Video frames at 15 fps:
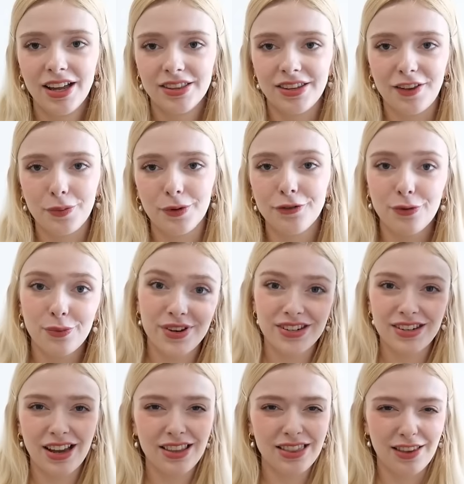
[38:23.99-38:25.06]
This one for
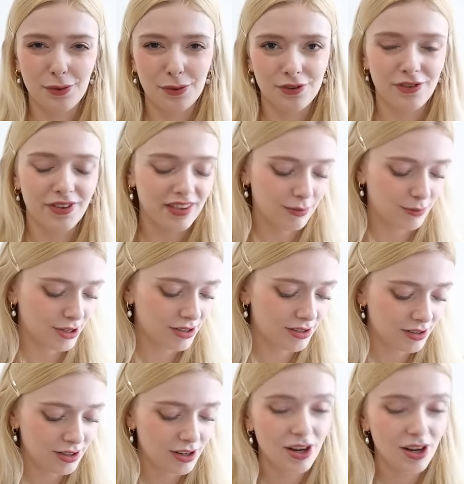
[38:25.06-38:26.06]
winter, this one for summer.